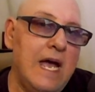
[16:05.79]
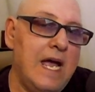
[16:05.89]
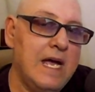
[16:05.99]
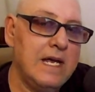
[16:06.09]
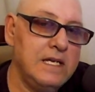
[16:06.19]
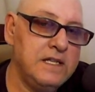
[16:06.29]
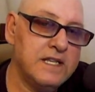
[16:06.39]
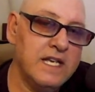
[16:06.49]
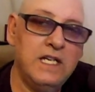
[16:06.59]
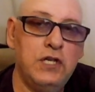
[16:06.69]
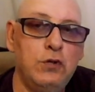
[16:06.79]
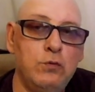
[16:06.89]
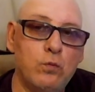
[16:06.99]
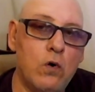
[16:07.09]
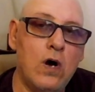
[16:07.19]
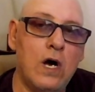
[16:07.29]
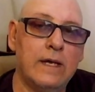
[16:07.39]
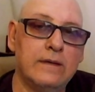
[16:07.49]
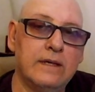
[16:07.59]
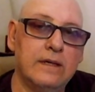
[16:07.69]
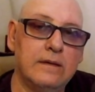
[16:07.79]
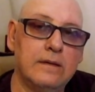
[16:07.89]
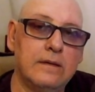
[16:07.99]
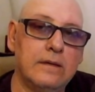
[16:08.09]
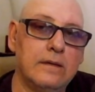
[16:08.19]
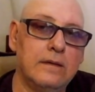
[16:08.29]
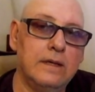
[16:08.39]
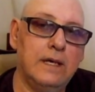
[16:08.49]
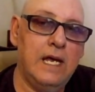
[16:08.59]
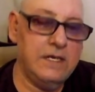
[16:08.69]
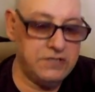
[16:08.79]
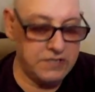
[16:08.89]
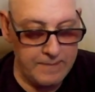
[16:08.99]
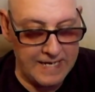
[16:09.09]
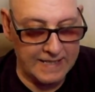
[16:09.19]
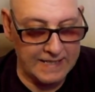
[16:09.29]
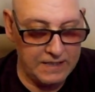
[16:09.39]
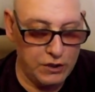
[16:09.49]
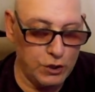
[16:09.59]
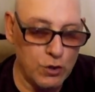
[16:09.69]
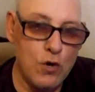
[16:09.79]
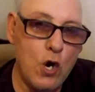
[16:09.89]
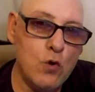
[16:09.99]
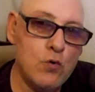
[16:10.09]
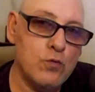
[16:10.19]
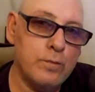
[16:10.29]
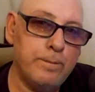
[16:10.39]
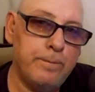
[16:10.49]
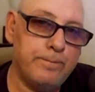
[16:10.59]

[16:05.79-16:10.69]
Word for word: anything you want into making it your own